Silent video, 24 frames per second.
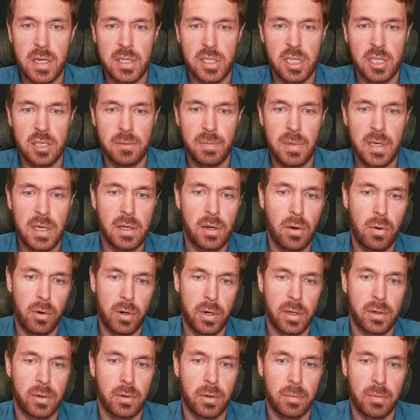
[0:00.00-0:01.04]
can just be
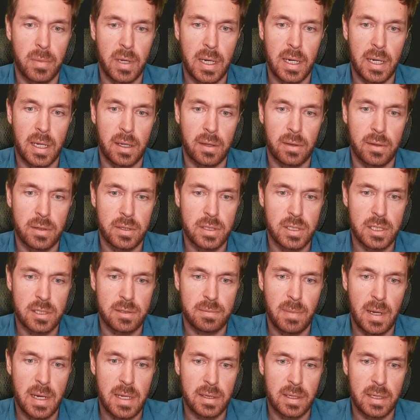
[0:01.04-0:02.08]
cortical, meaning they're
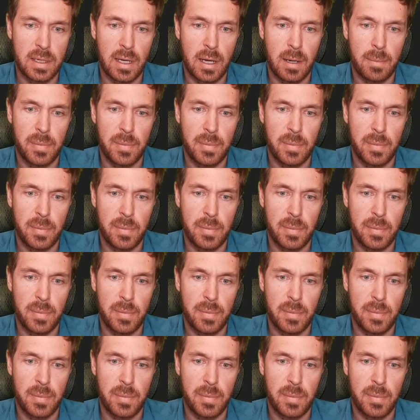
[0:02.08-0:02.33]
just mainly